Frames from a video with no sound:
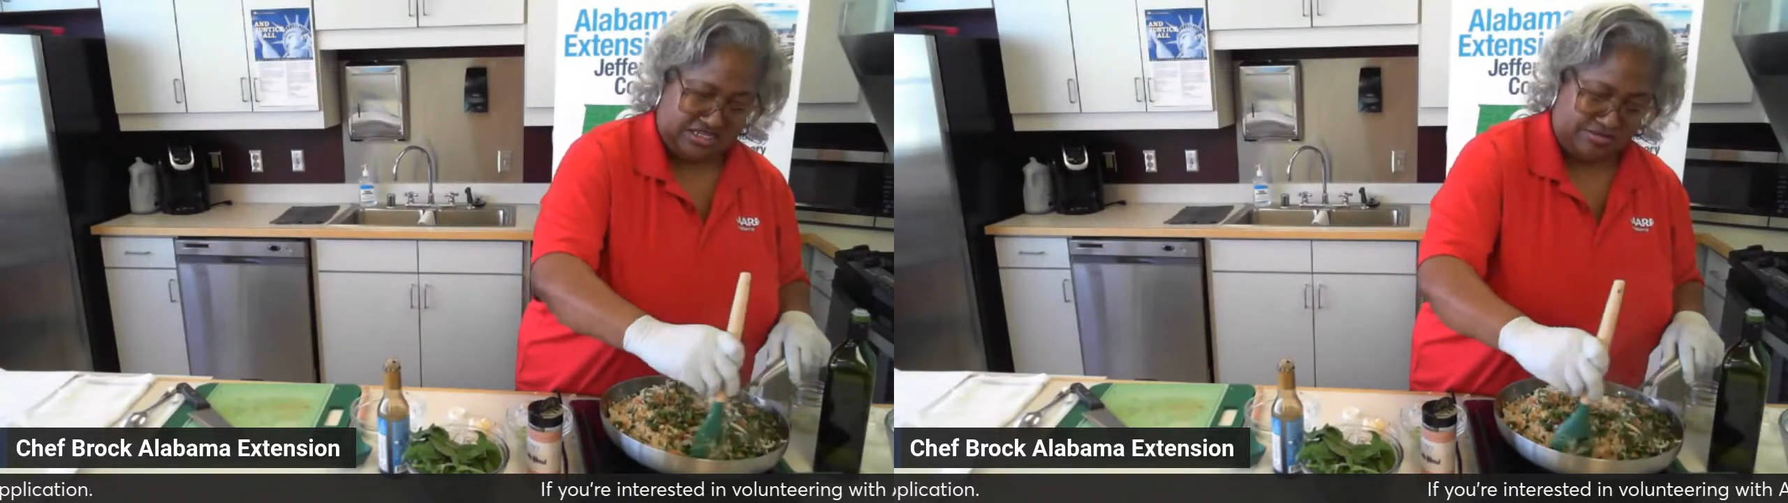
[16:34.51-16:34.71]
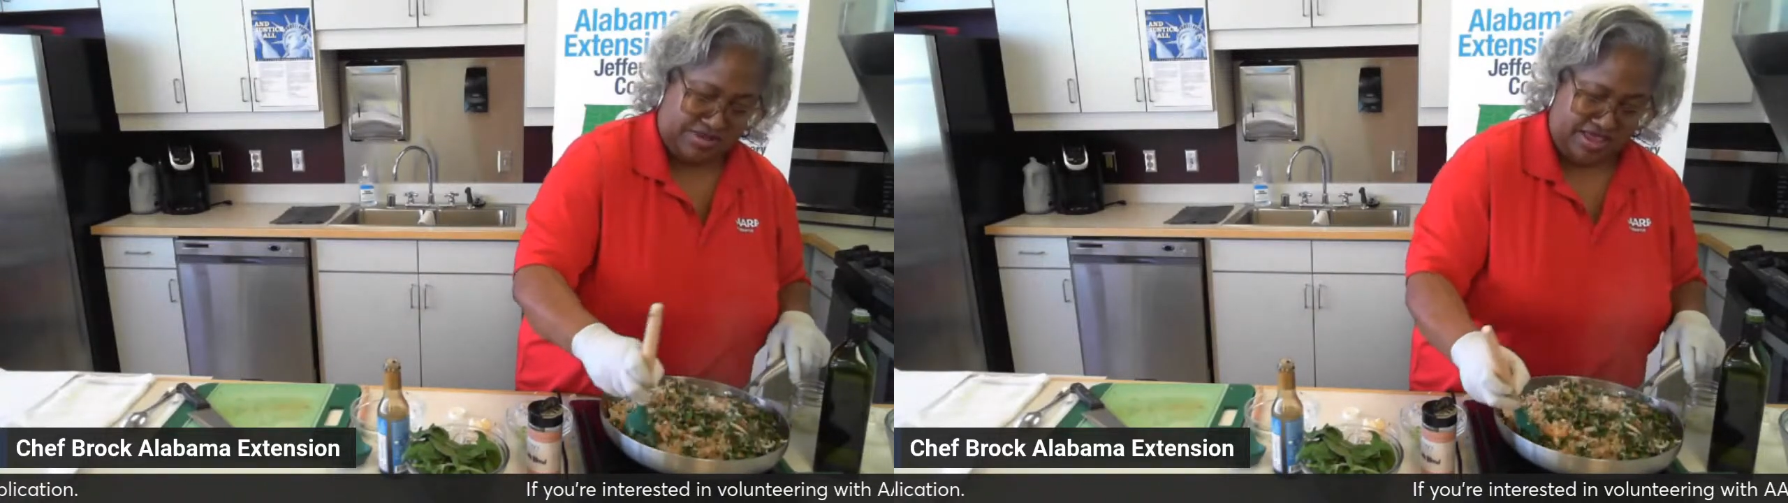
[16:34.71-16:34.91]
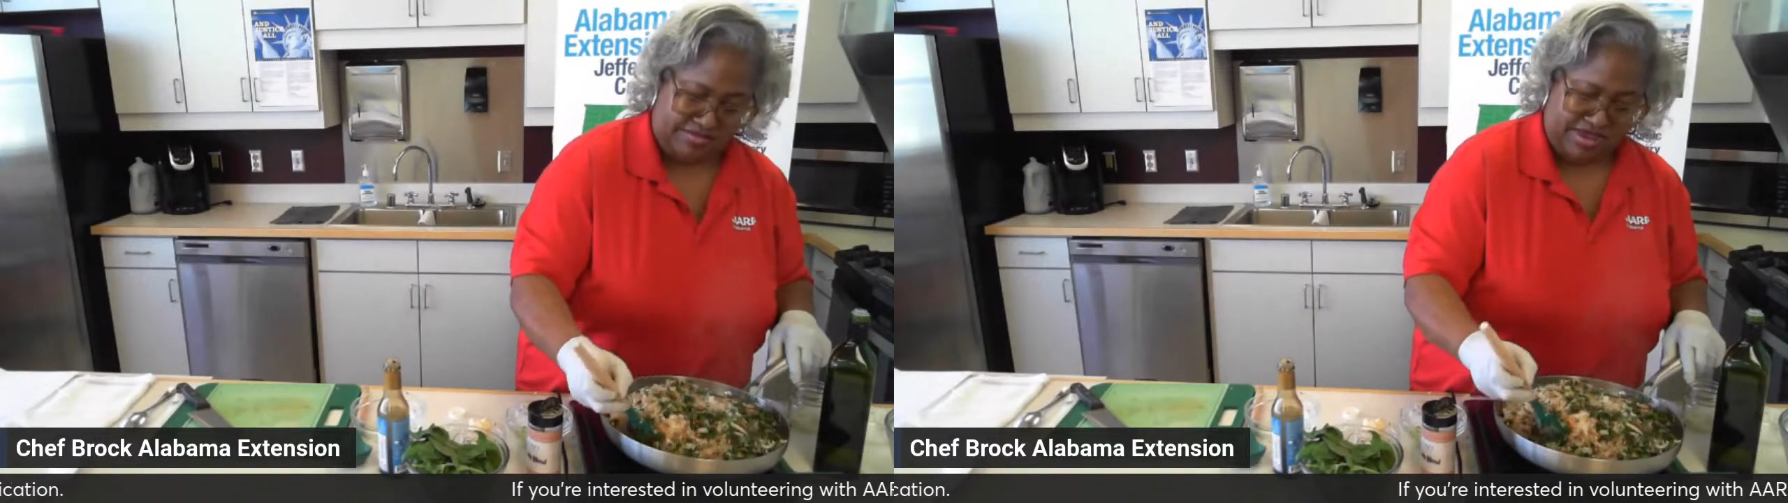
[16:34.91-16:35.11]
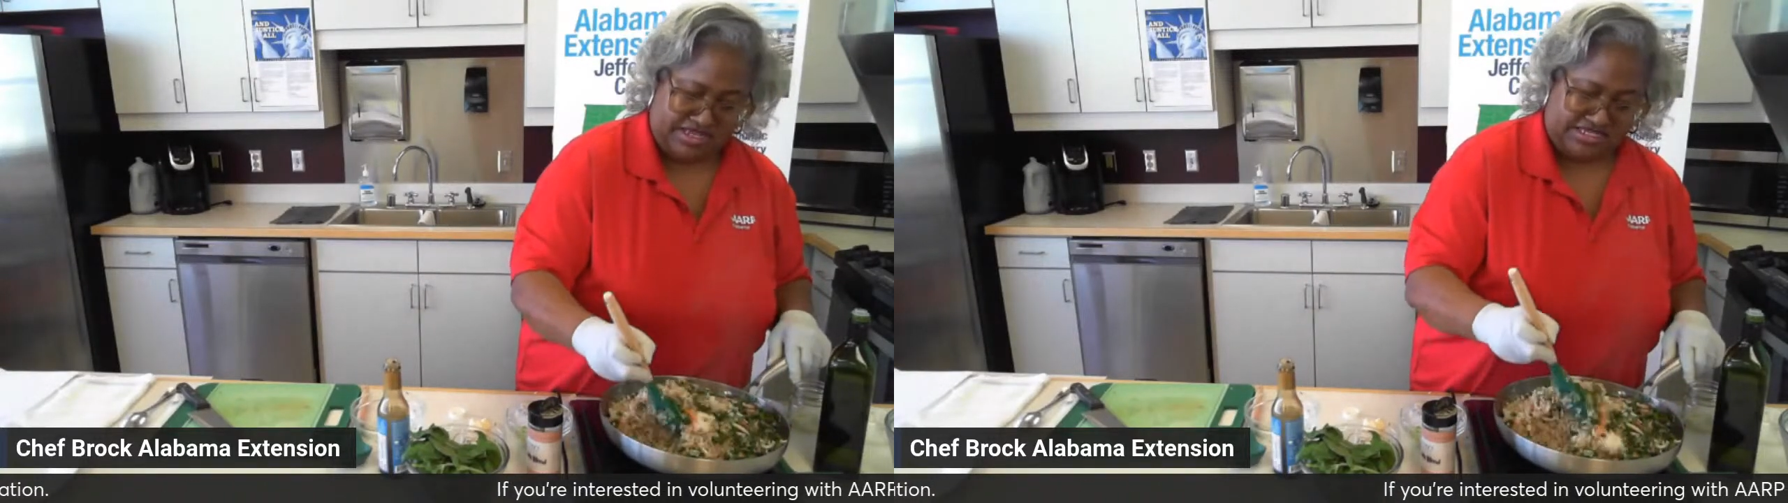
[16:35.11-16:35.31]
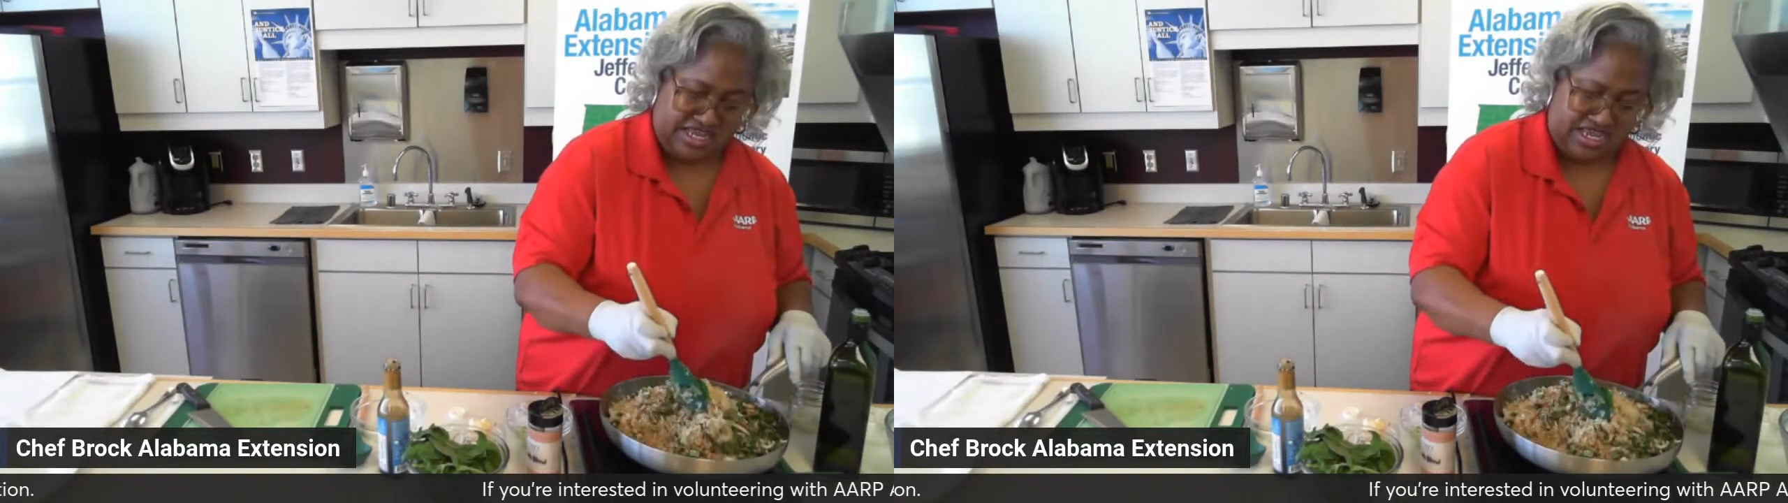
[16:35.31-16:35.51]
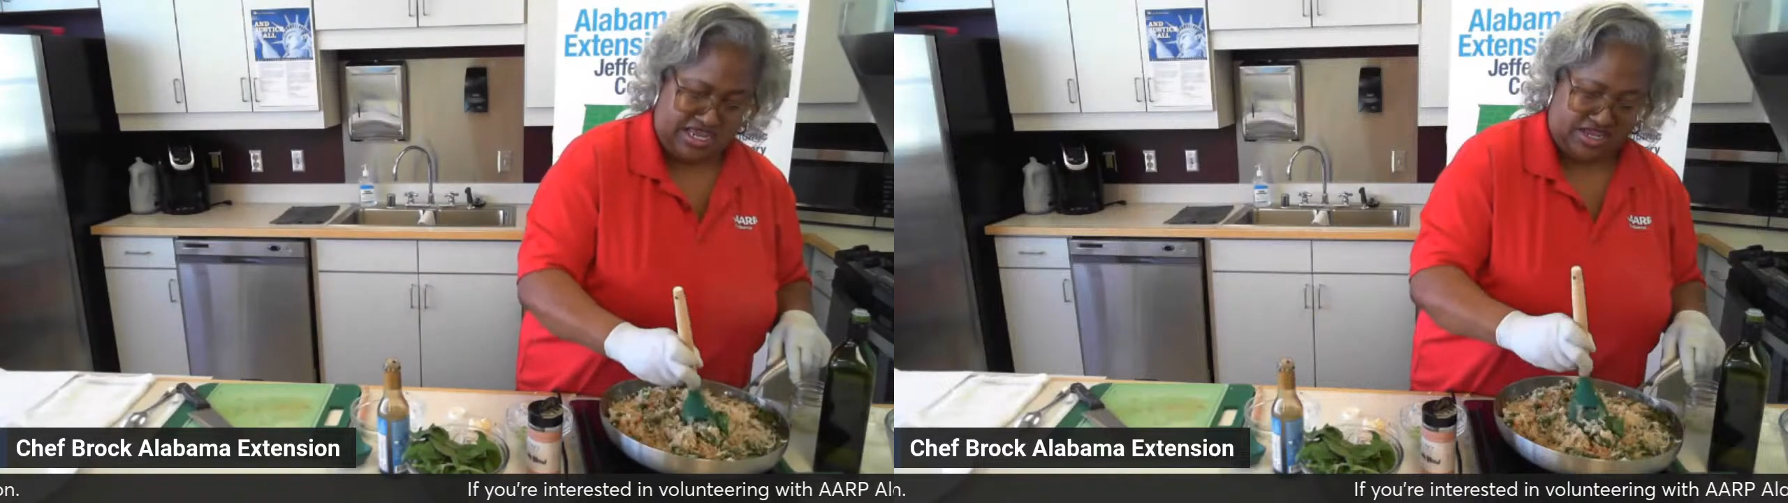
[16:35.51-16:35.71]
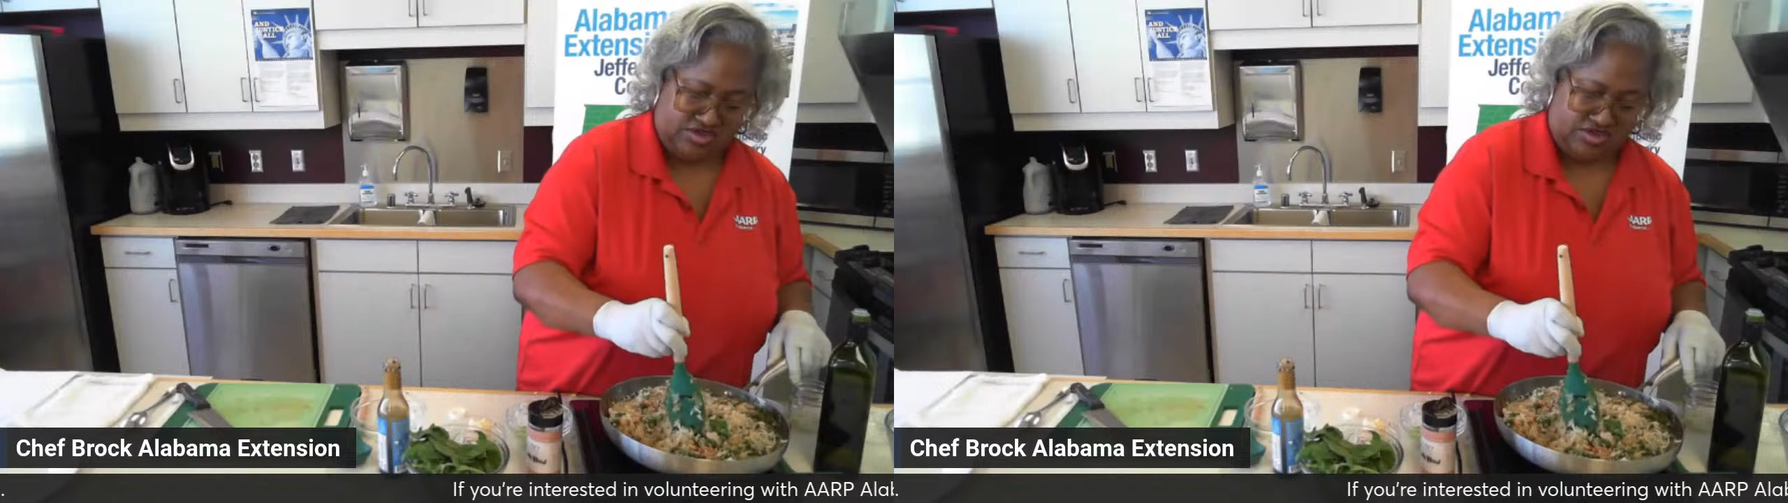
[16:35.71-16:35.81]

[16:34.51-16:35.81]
a plant-based egg,